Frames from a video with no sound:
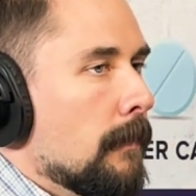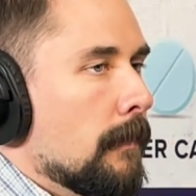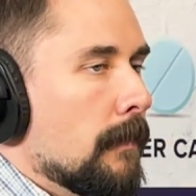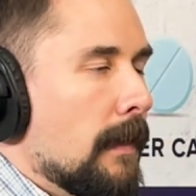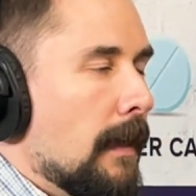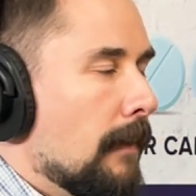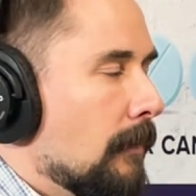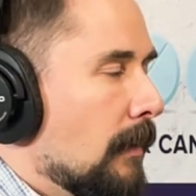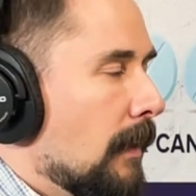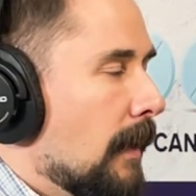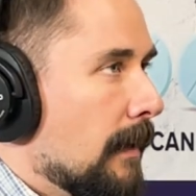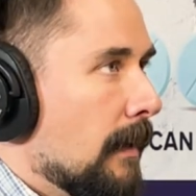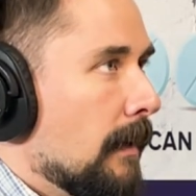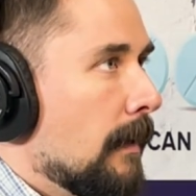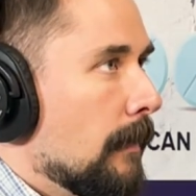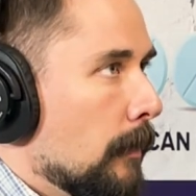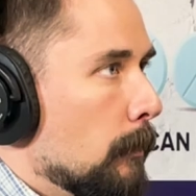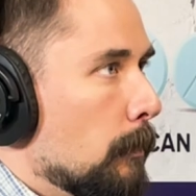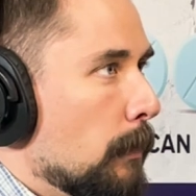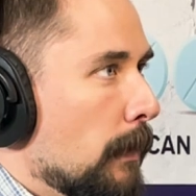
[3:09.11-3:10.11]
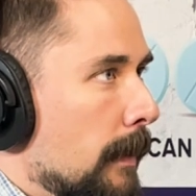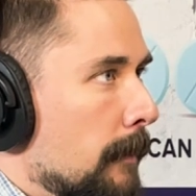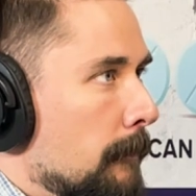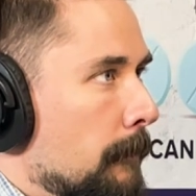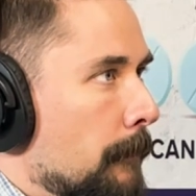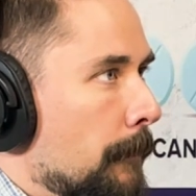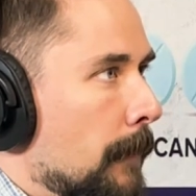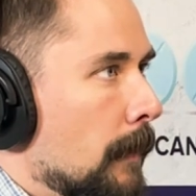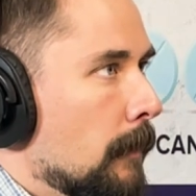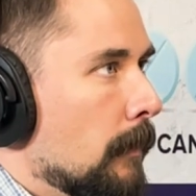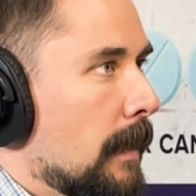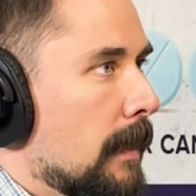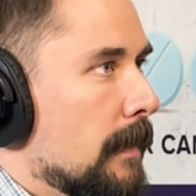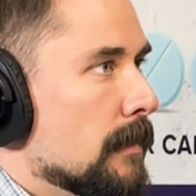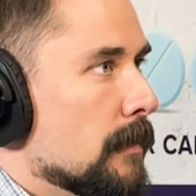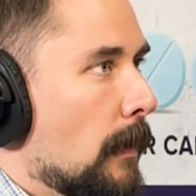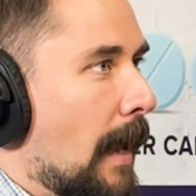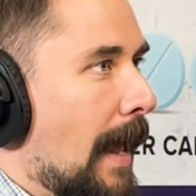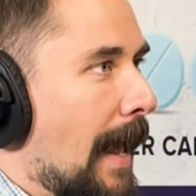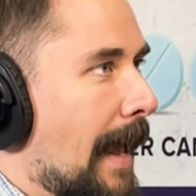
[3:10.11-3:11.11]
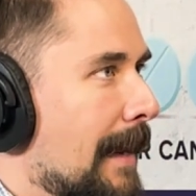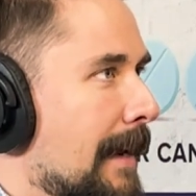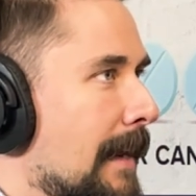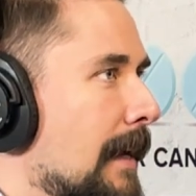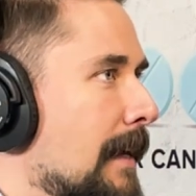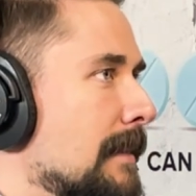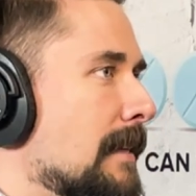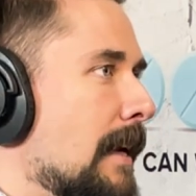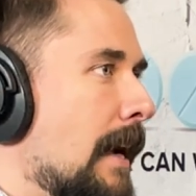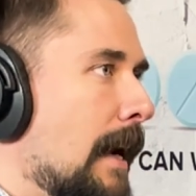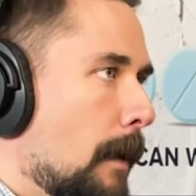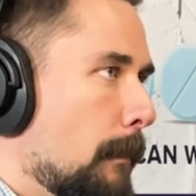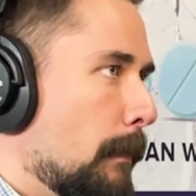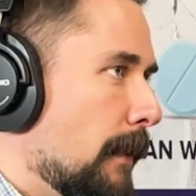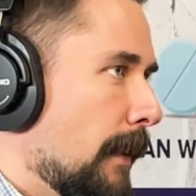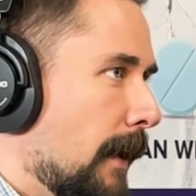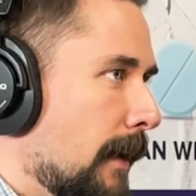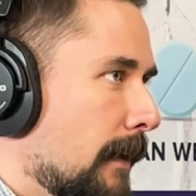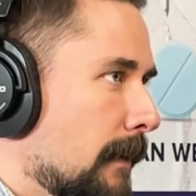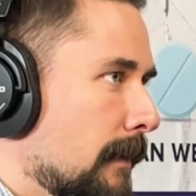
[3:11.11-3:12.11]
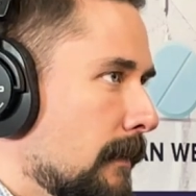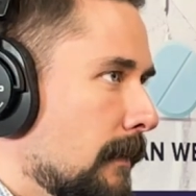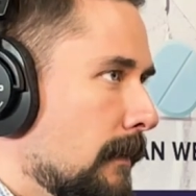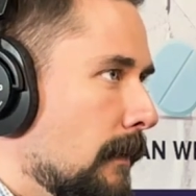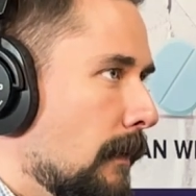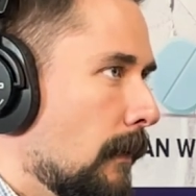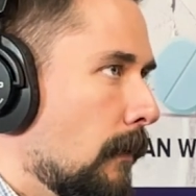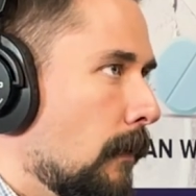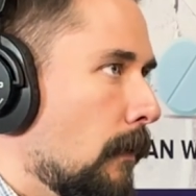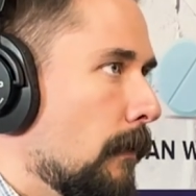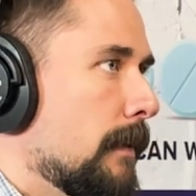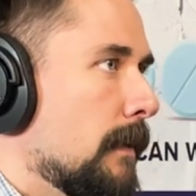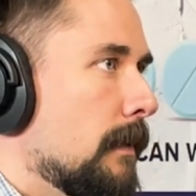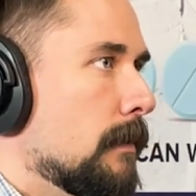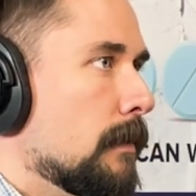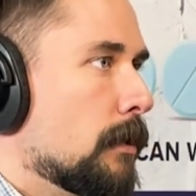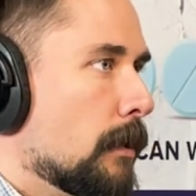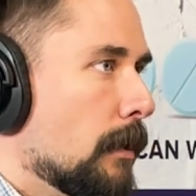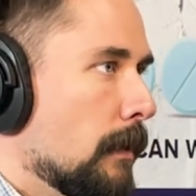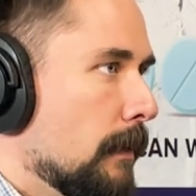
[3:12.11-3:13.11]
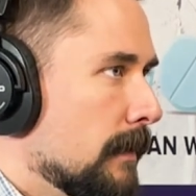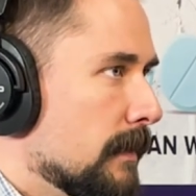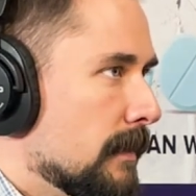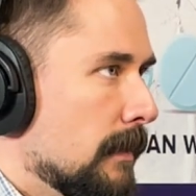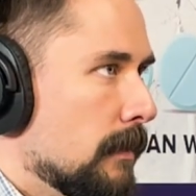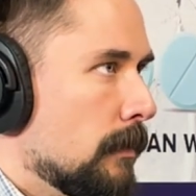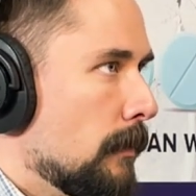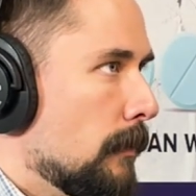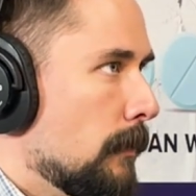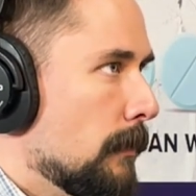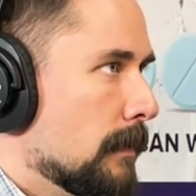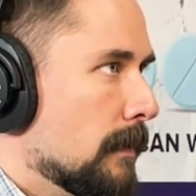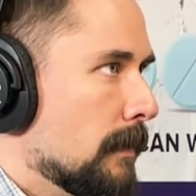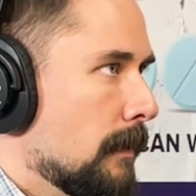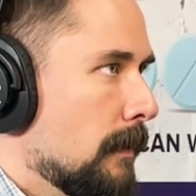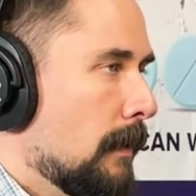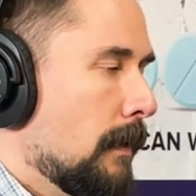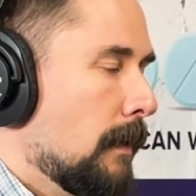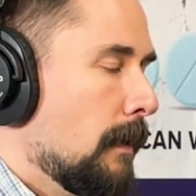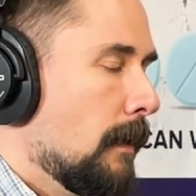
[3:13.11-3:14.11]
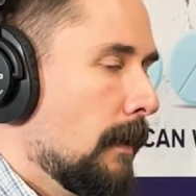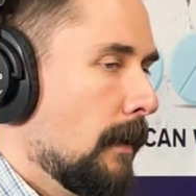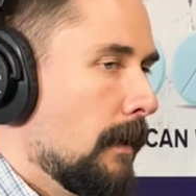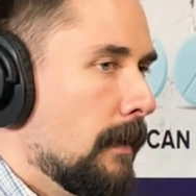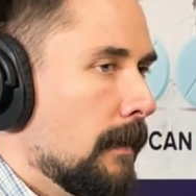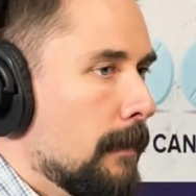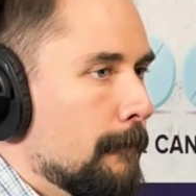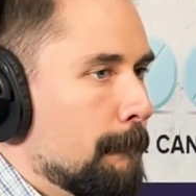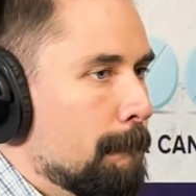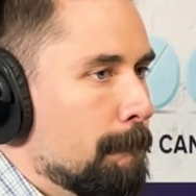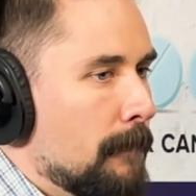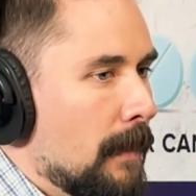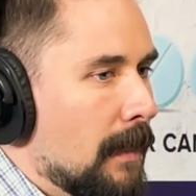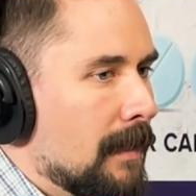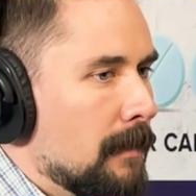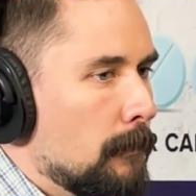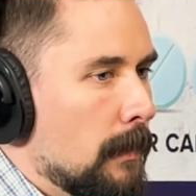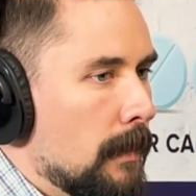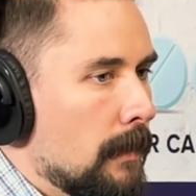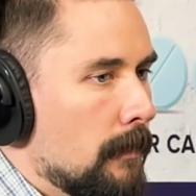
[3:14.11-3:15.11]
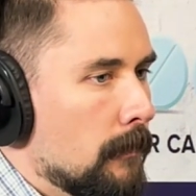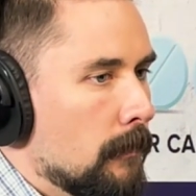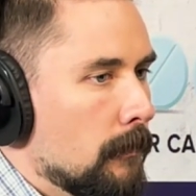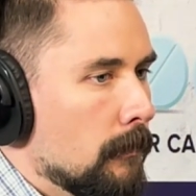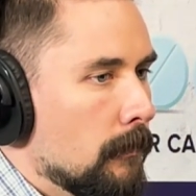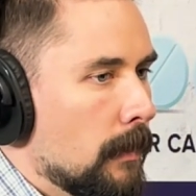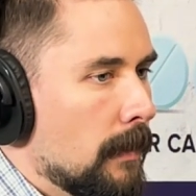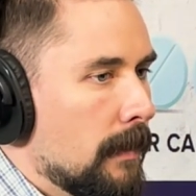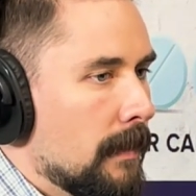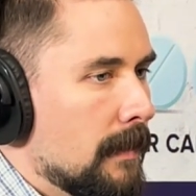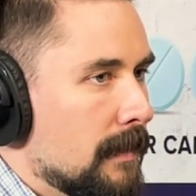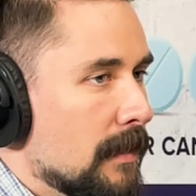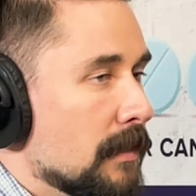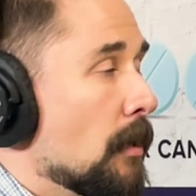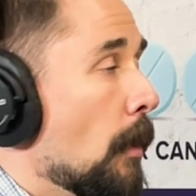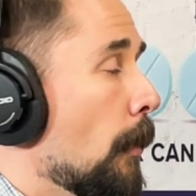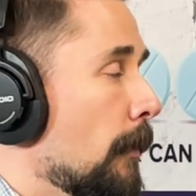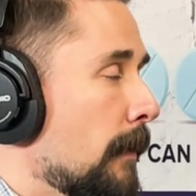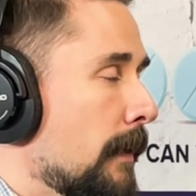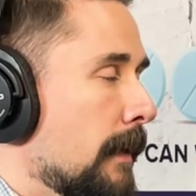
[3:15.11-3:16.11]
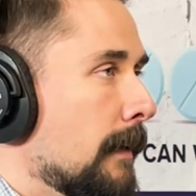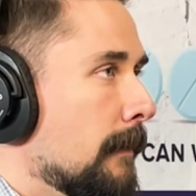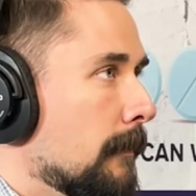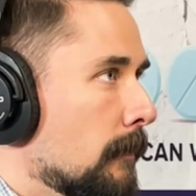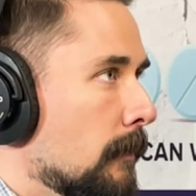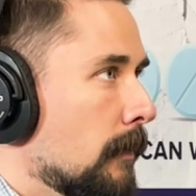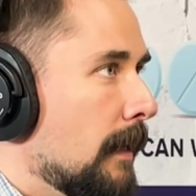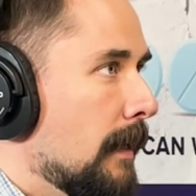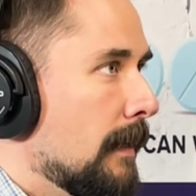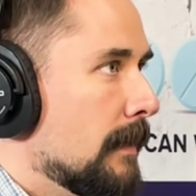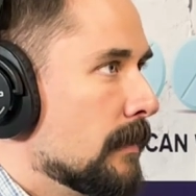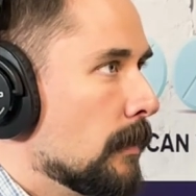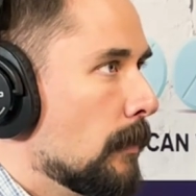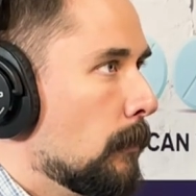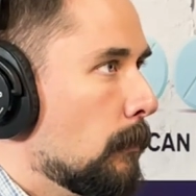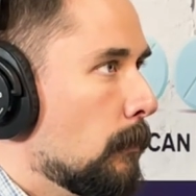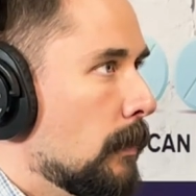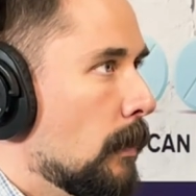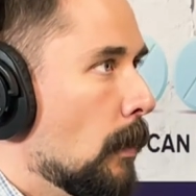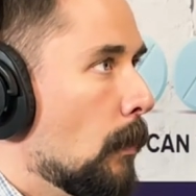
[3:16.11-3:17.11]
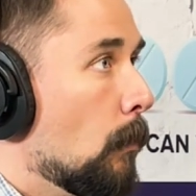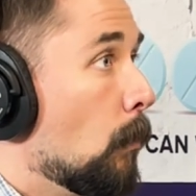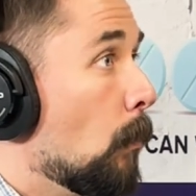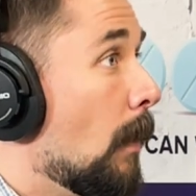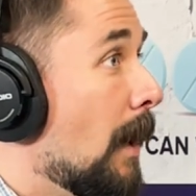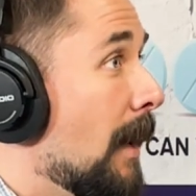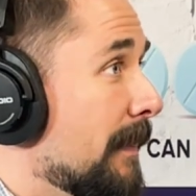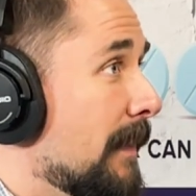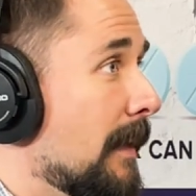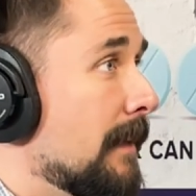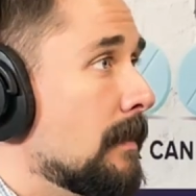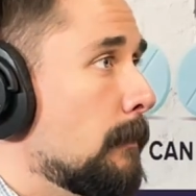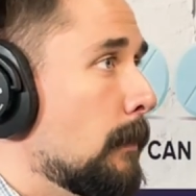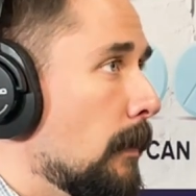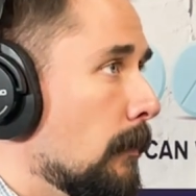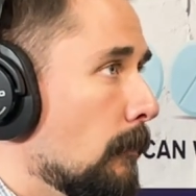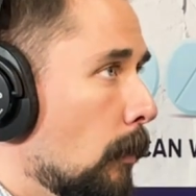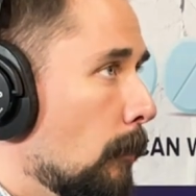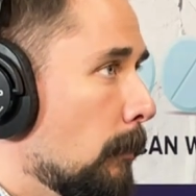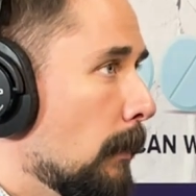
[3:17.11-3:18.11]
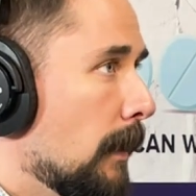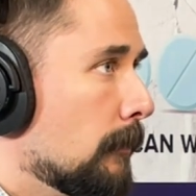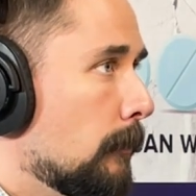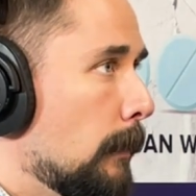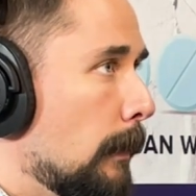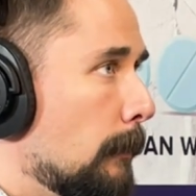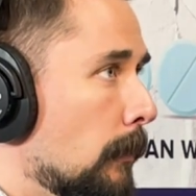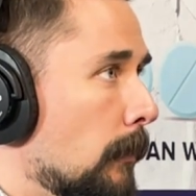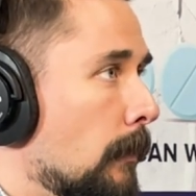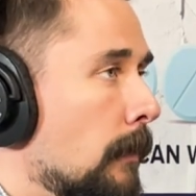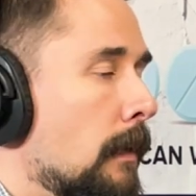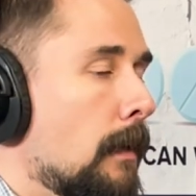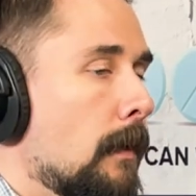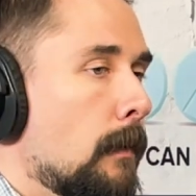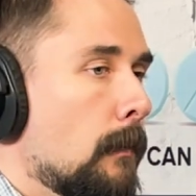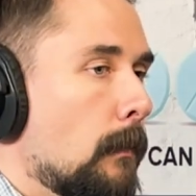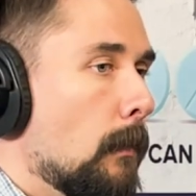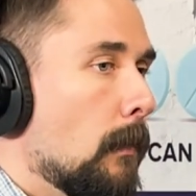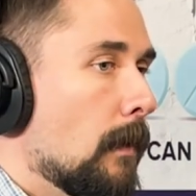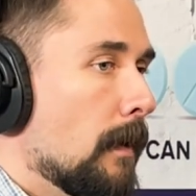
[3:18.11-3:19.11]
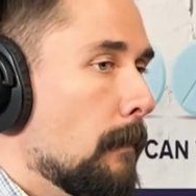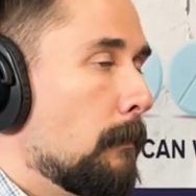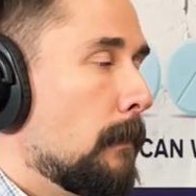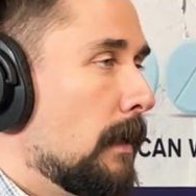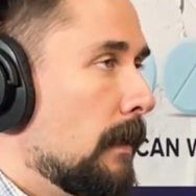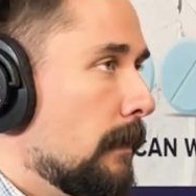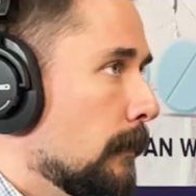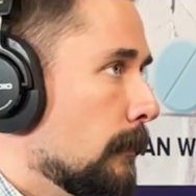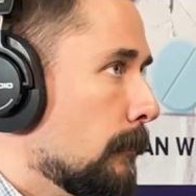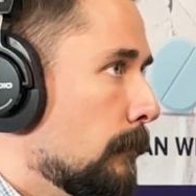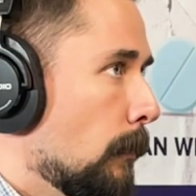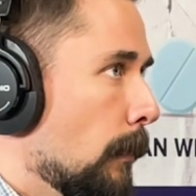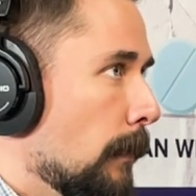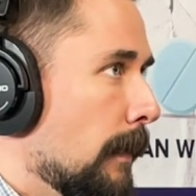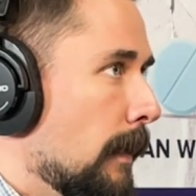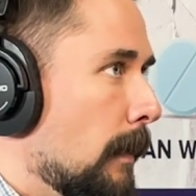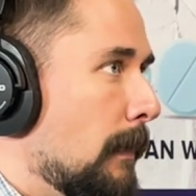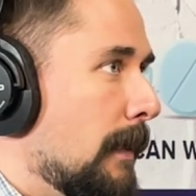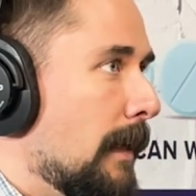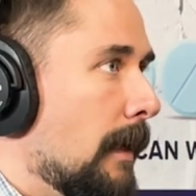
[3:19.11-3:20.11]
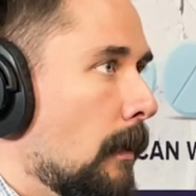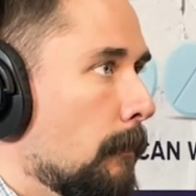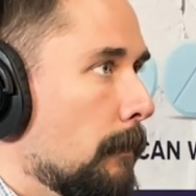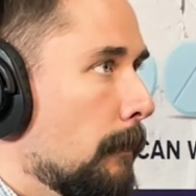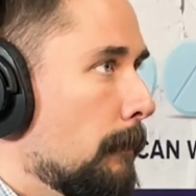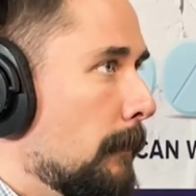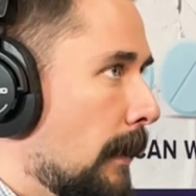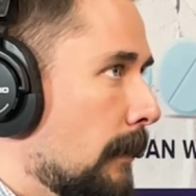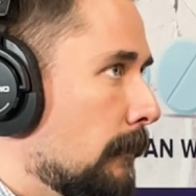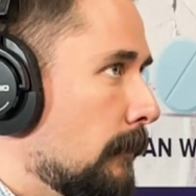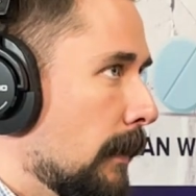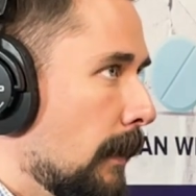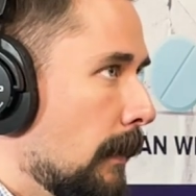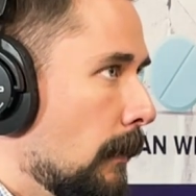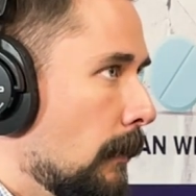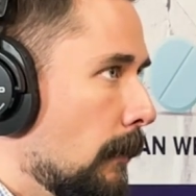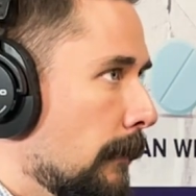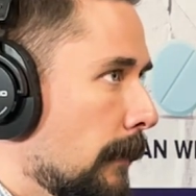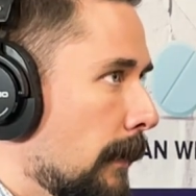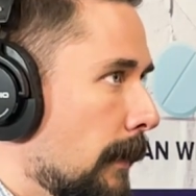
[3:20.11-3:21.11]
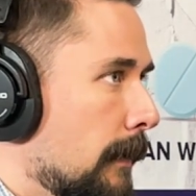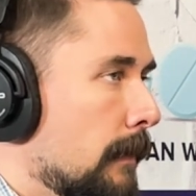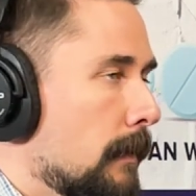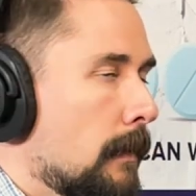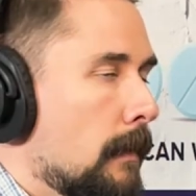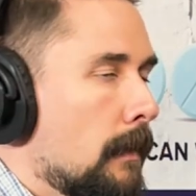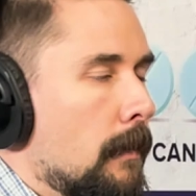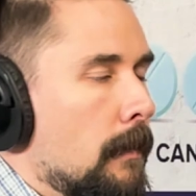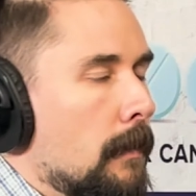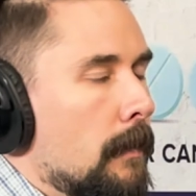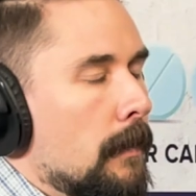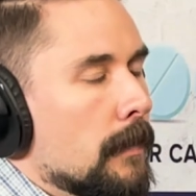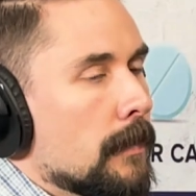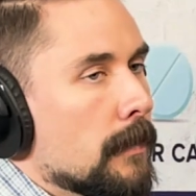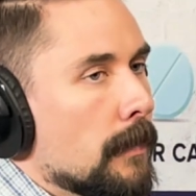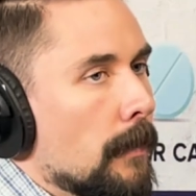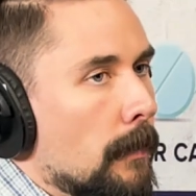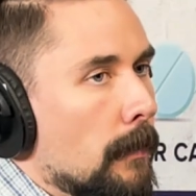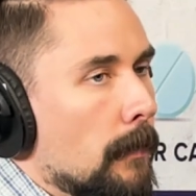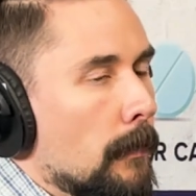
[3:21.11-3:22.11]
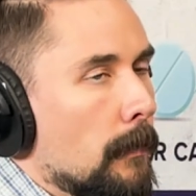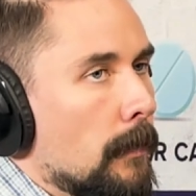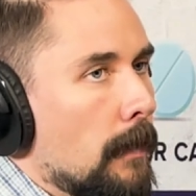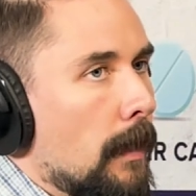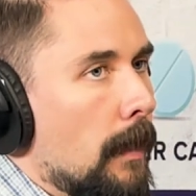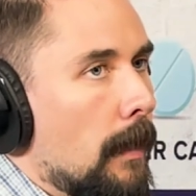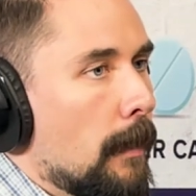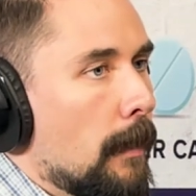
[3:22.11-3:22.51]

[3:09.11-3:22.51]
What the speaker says: they have a lot on their plate, right? And so adding on top of that, all the insurance issues, it can be really disheartening, right? And so we don't want that to be a roadblock for people. We want to be there for them and help them navigate all that. Yep. So